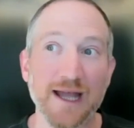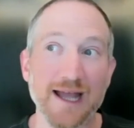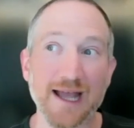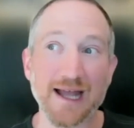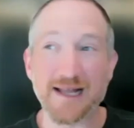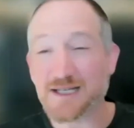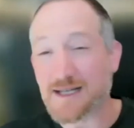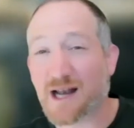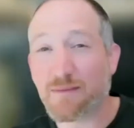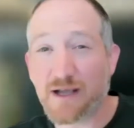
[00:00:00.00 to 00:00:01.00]
And that's
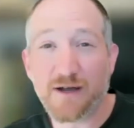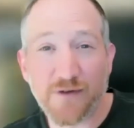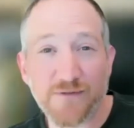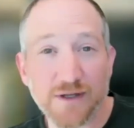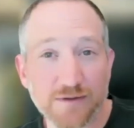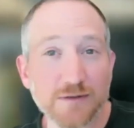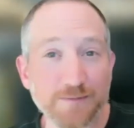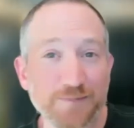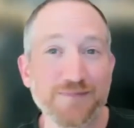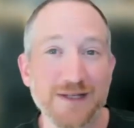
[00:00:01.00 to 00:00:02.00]
not going to be a good fit for the
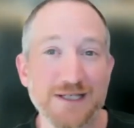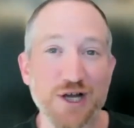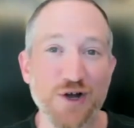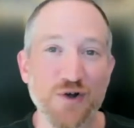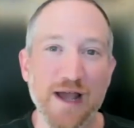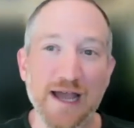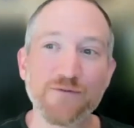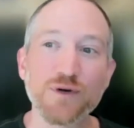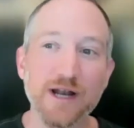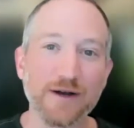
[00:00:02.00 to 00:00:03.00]
group. So
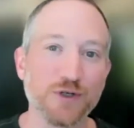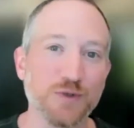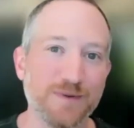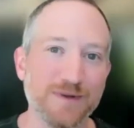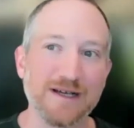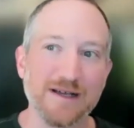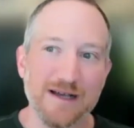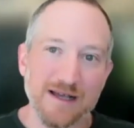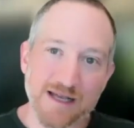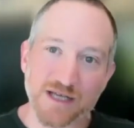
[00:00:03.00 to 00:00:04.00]
everyone in our group
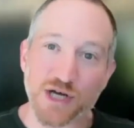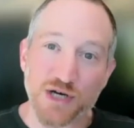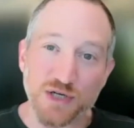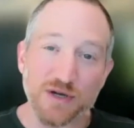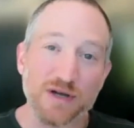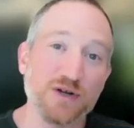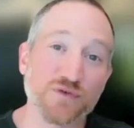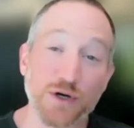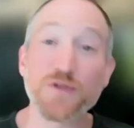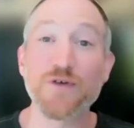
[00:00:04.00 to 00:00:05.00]
is all
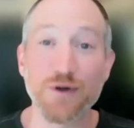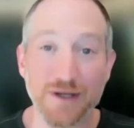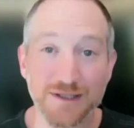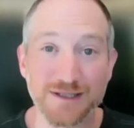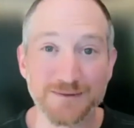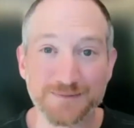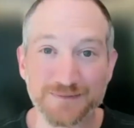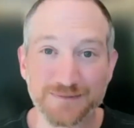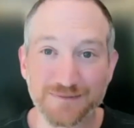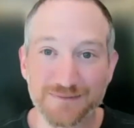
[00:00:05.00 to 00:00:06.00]
growth focused
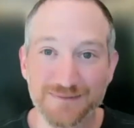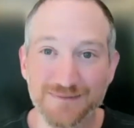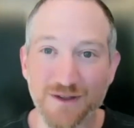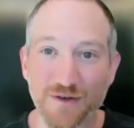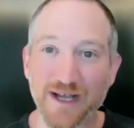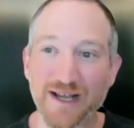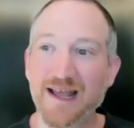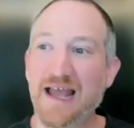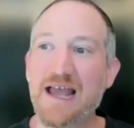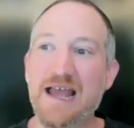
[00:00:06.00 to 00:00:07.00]
right?
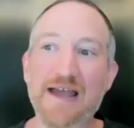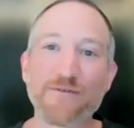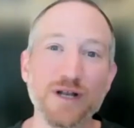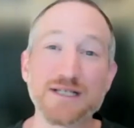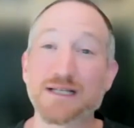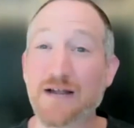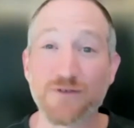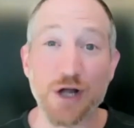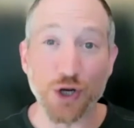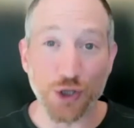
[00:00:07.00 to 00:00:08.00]
Everyone is a
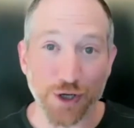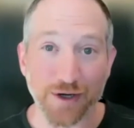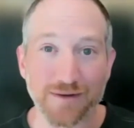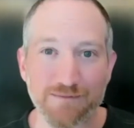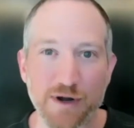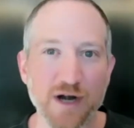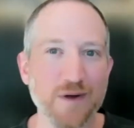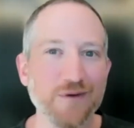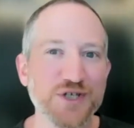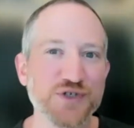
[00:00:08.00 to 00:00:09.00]
lifelong learner. Part of
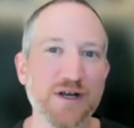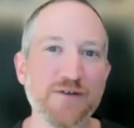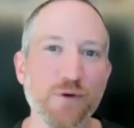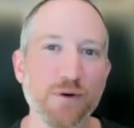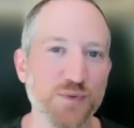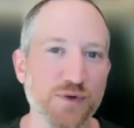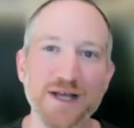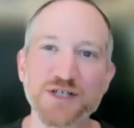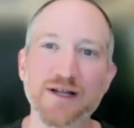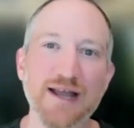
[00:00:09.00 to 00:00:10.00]
what we screen for is we're
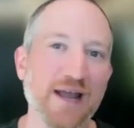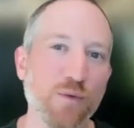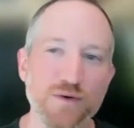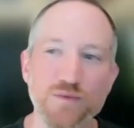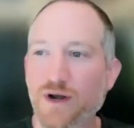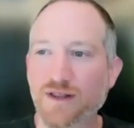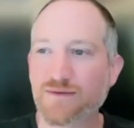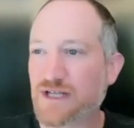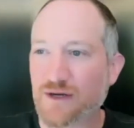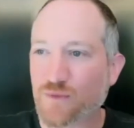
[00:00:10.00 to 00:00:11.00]
asking like, hey, what are the,
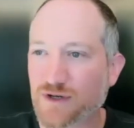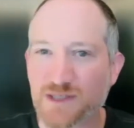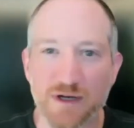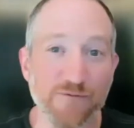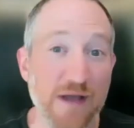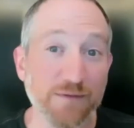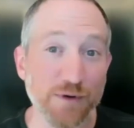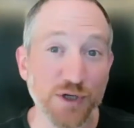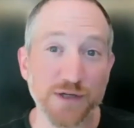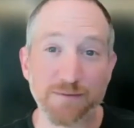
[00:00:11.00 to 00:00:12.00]
you know, what are some of your favorite
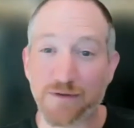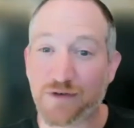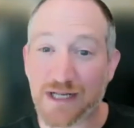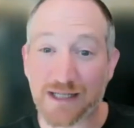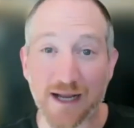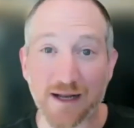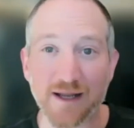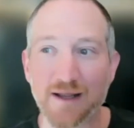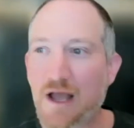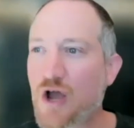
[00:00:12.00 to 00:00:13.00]
books you've been reading
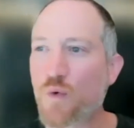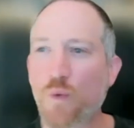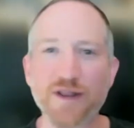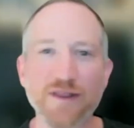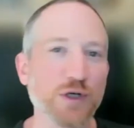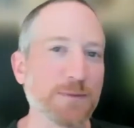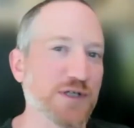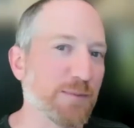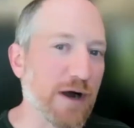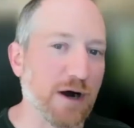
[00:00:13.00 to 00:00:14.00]
lately? What other groups are
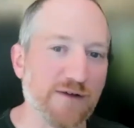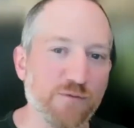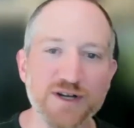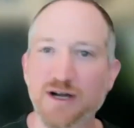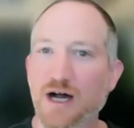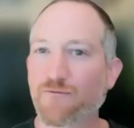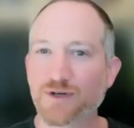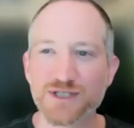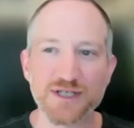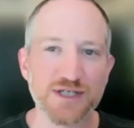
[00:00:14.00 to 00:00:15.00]
you part of? What
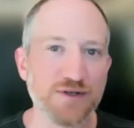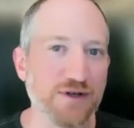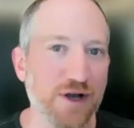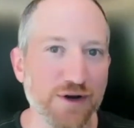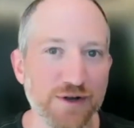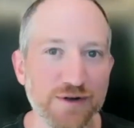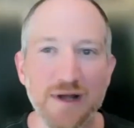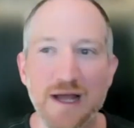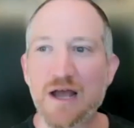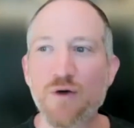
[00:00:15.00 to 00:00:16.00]
conferences do you go to?
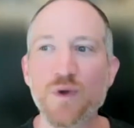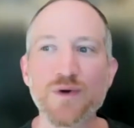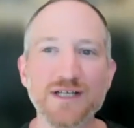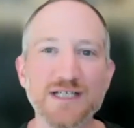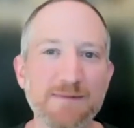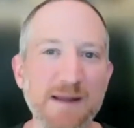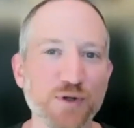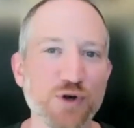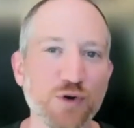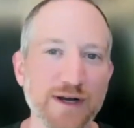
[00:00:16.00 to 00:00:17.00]
We want to see people
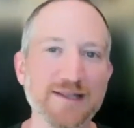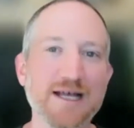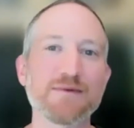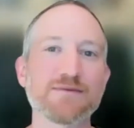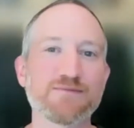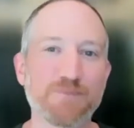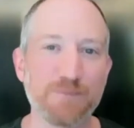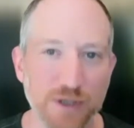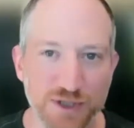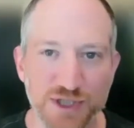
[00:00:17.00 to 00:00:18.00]
who are in that
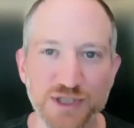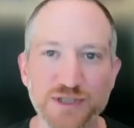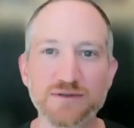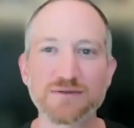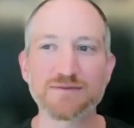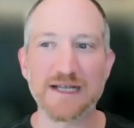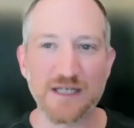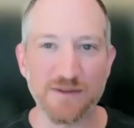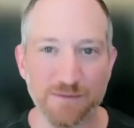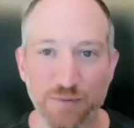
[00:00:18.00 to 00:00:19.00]
personal
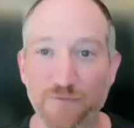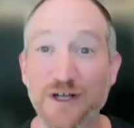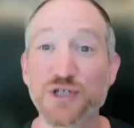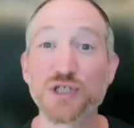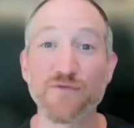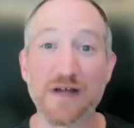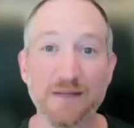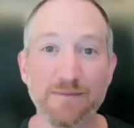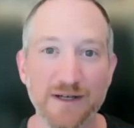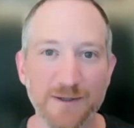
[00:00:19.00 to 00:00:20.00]
and professional
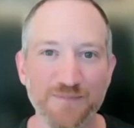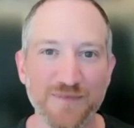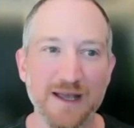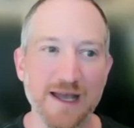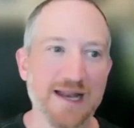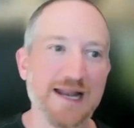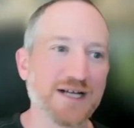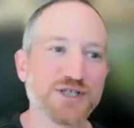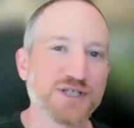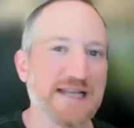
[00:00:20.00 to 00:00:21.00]
development,
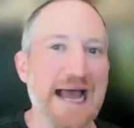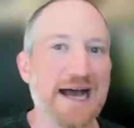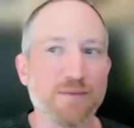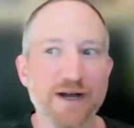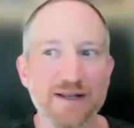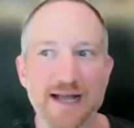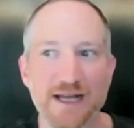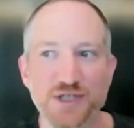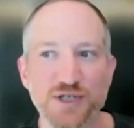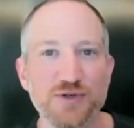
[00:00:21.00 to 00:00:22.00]
not just now, but
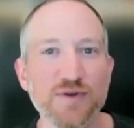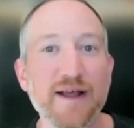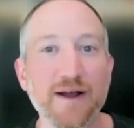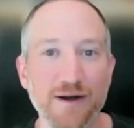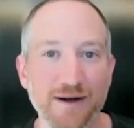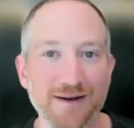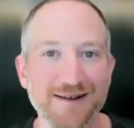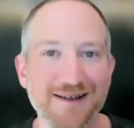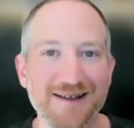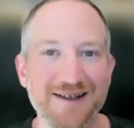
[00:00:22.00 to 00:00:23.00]
that's just who they are.
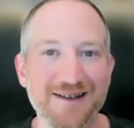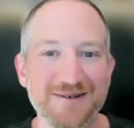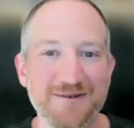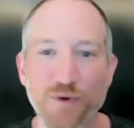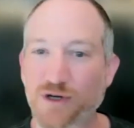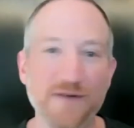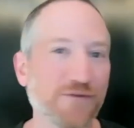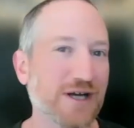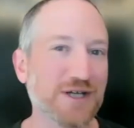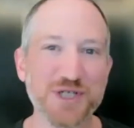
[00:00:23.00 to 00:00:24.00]
We're all
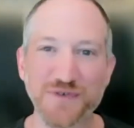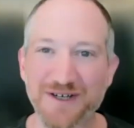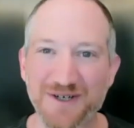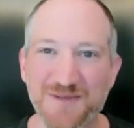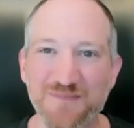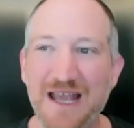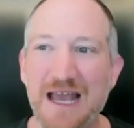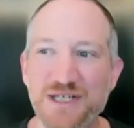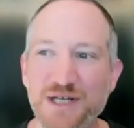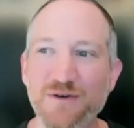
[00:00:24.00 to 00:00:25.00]
voracious readers.
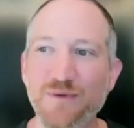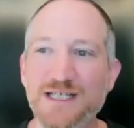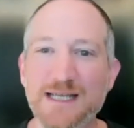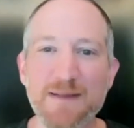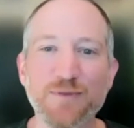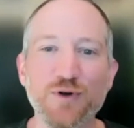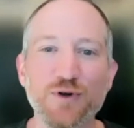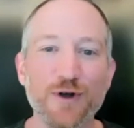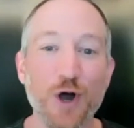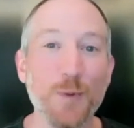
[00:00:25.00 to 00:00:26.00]
So when we see people who
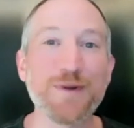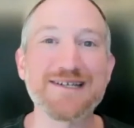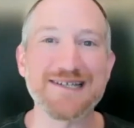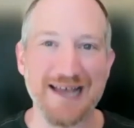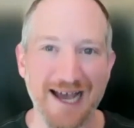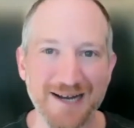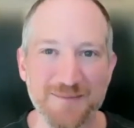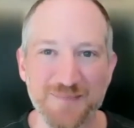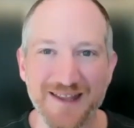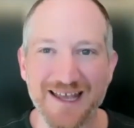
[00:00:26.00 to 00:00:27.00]
are open to that,
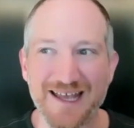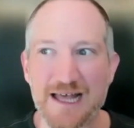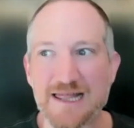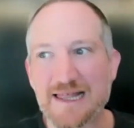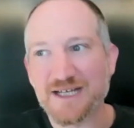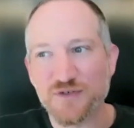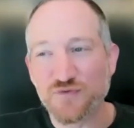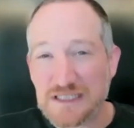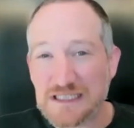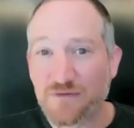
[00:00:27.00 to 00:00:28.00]
that's a
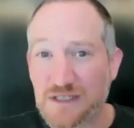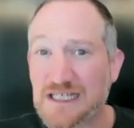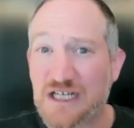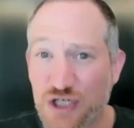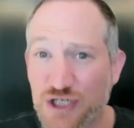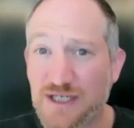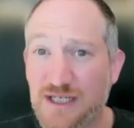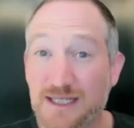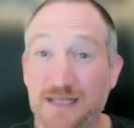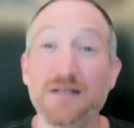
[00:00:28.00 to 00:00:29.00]
really, really good
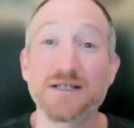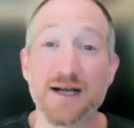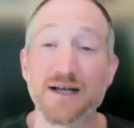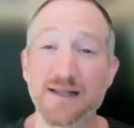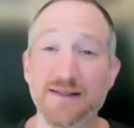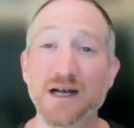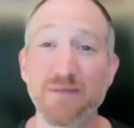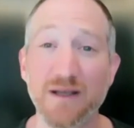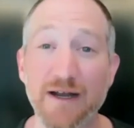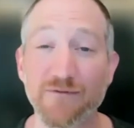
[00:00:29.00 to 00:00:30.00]
signal to us that they're going to be
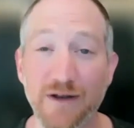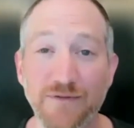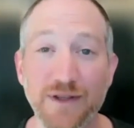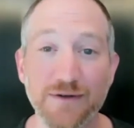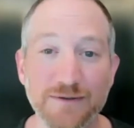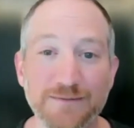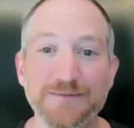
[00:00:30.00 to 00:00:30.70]
a better fit for the group.